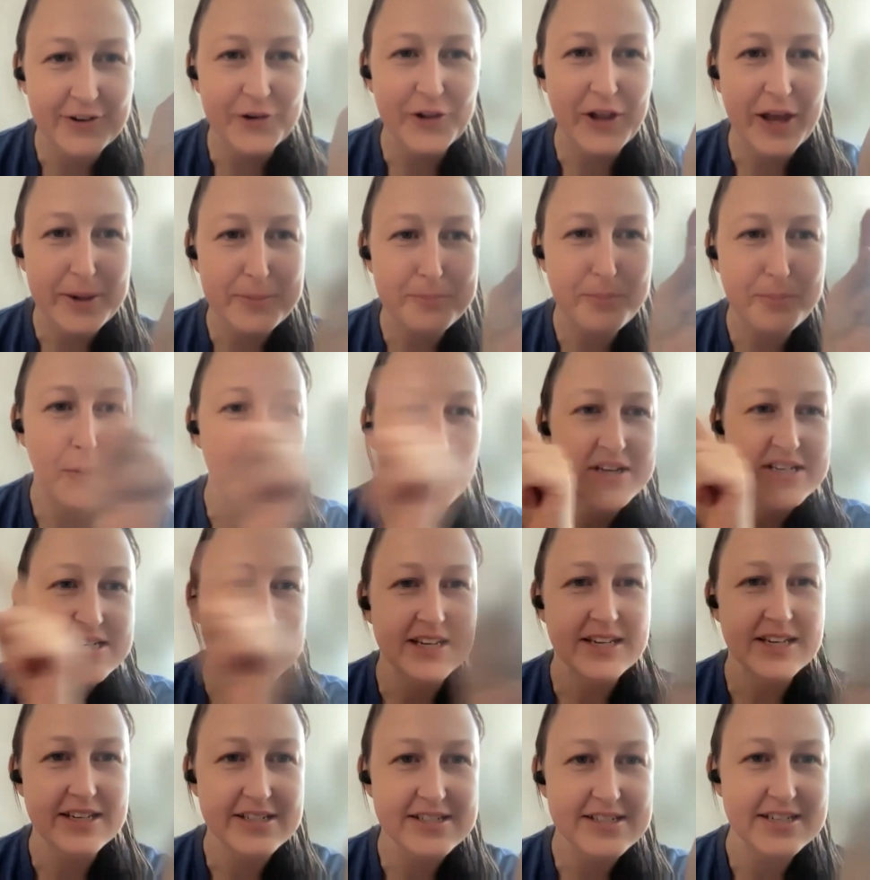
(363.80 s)
and are like
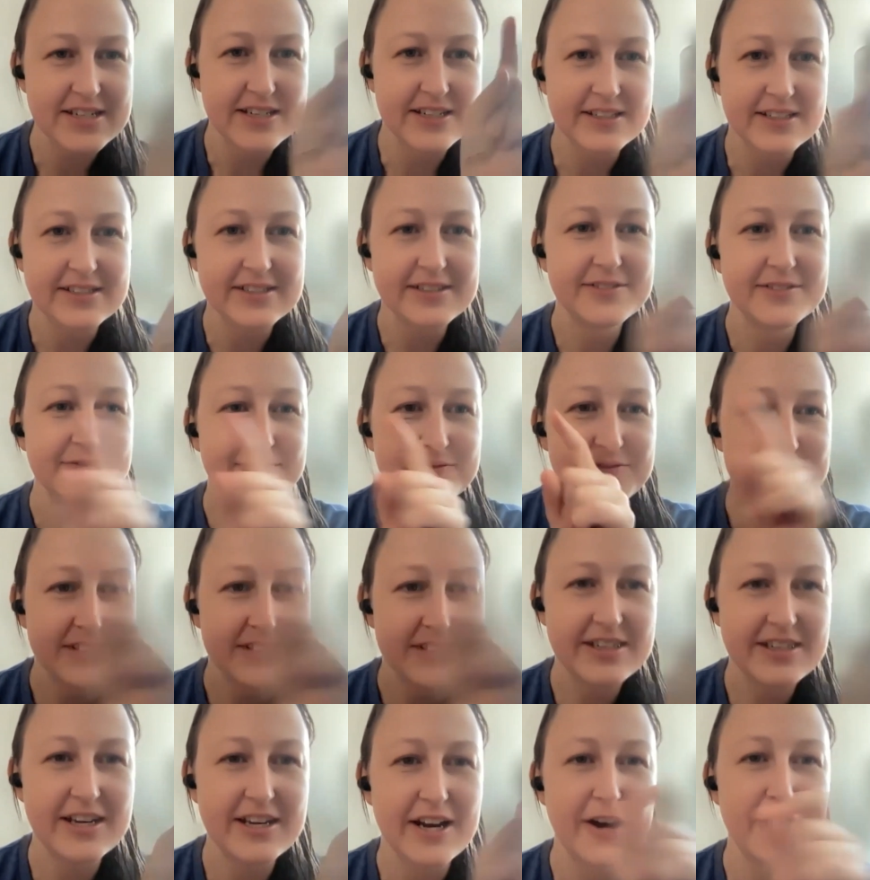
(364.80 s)
pointing to,
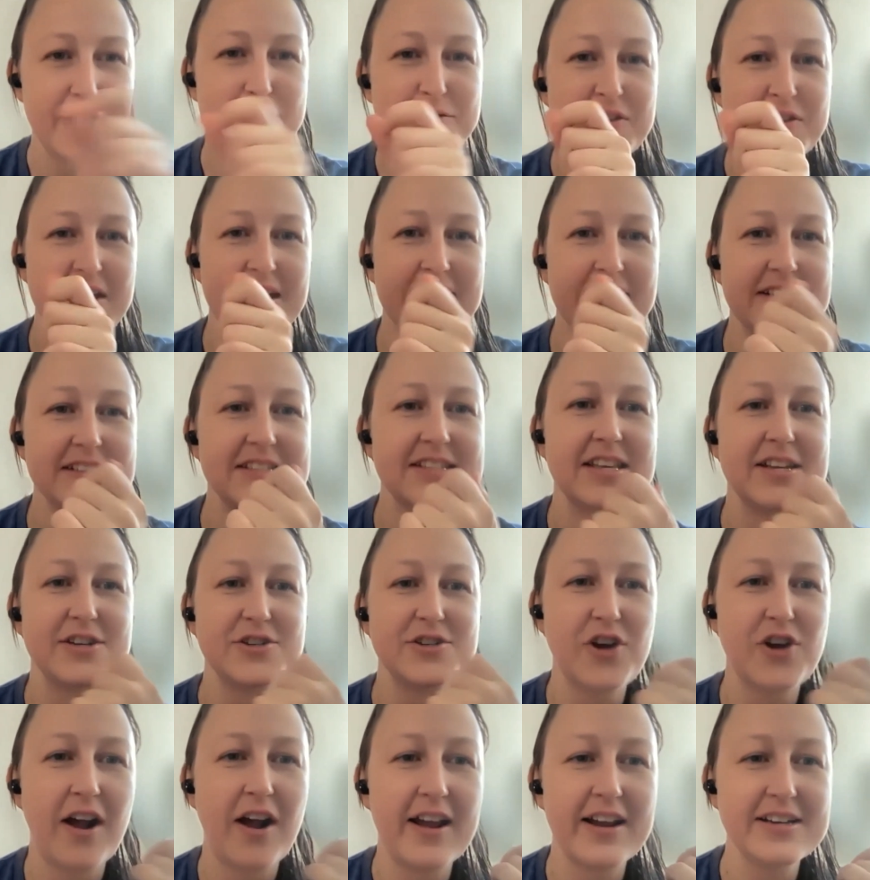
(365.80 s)
you know, things
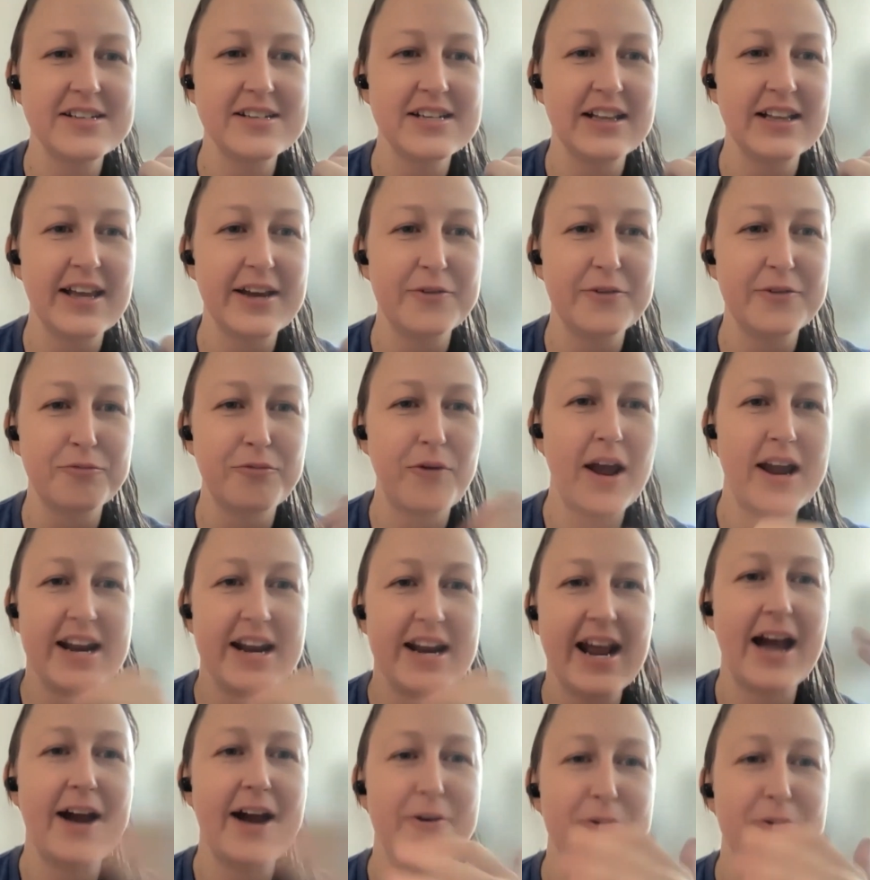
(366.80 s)
than trying to like
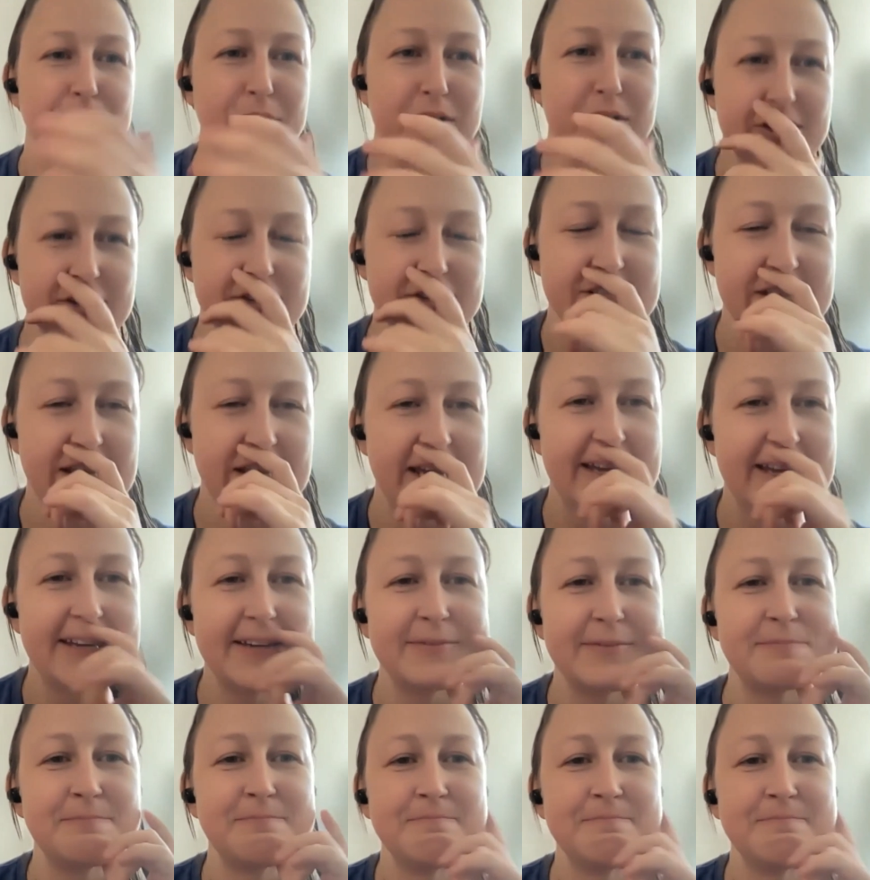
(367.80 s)
write out what you're
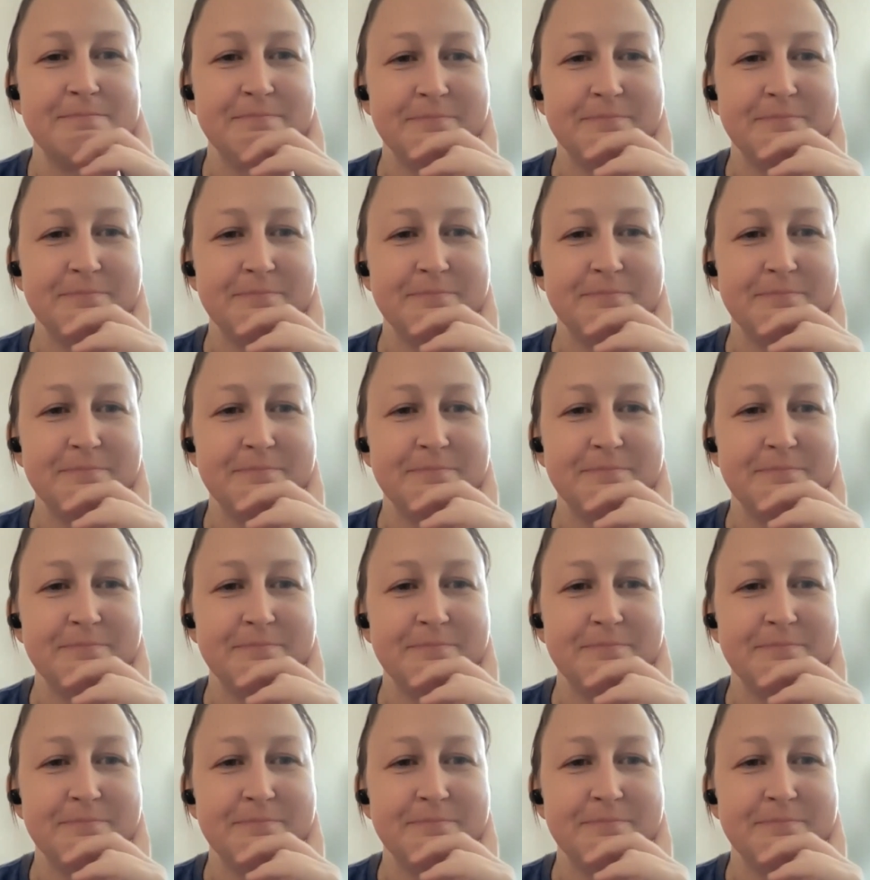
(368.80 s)
saying.